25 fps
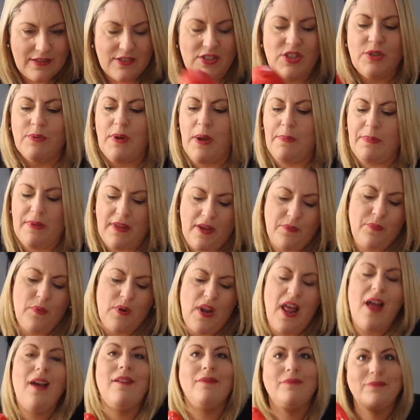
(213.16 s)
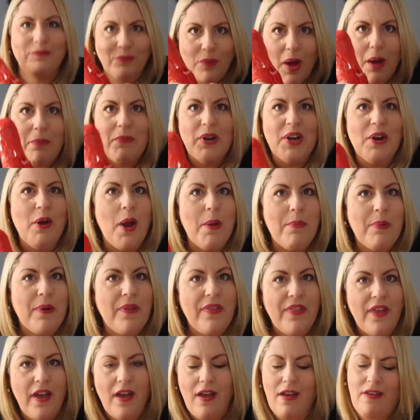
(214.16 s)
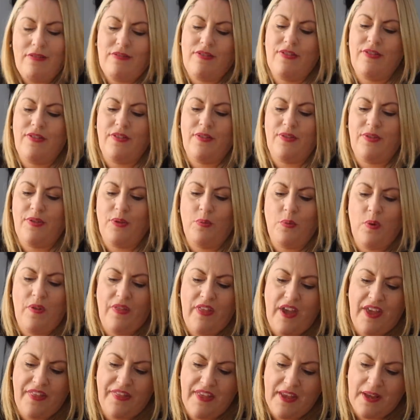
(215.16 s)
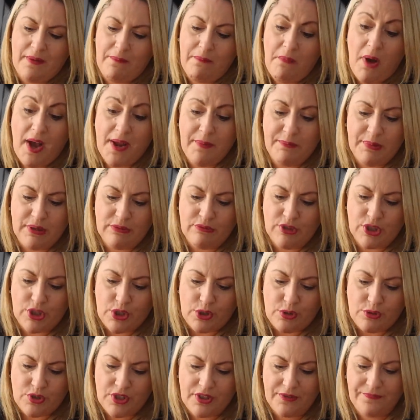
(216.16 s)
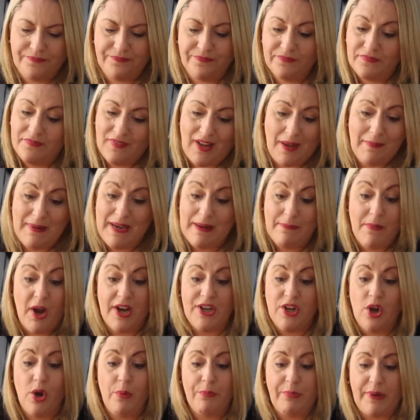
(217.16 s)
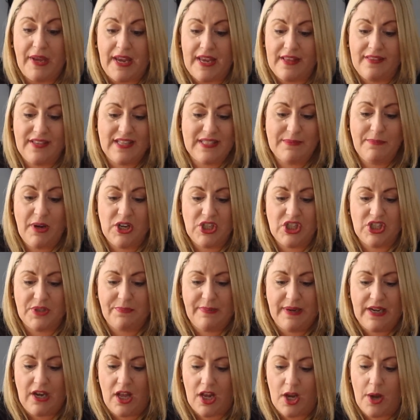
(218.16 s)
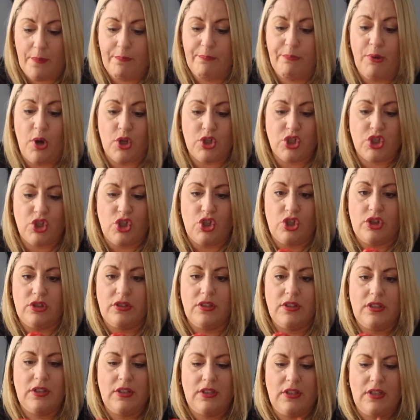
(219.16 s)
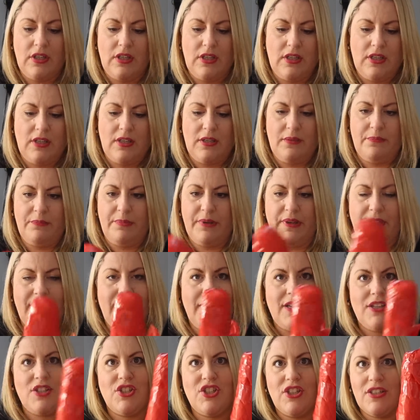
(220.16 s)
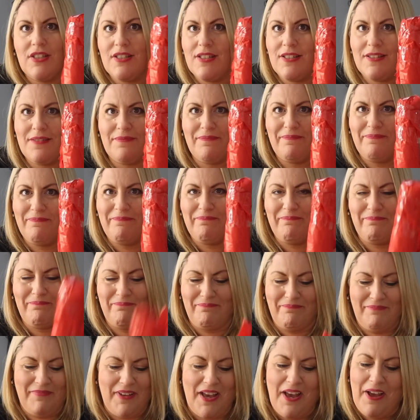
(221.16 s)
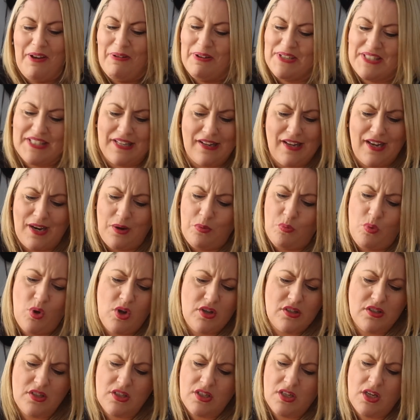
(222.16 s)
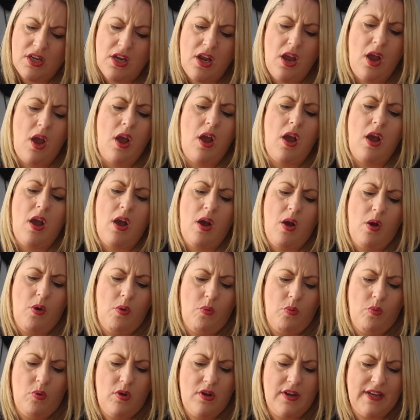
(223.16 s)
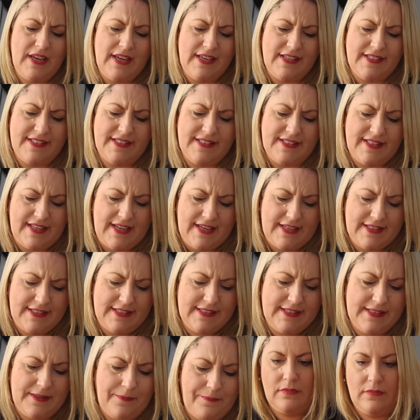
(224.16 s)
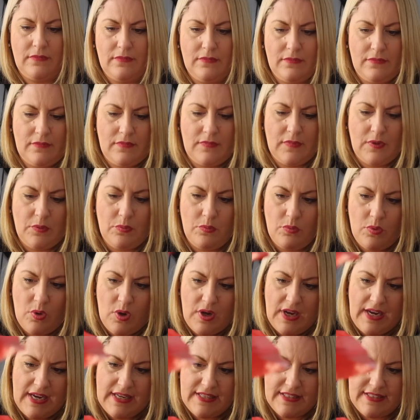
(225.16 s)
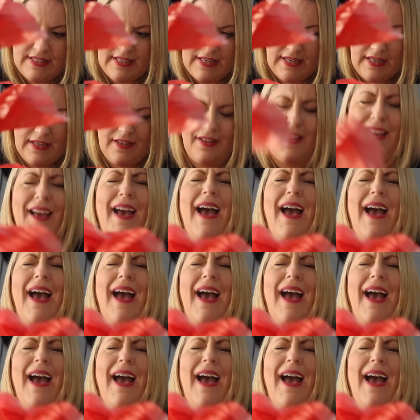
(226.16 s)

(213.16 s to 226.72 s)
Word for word: Shall we open it? I'm going to open the one that I think might be rude. I mean, it might not be. This might just be like a bottle, but it just, I was like, what is this? What is it?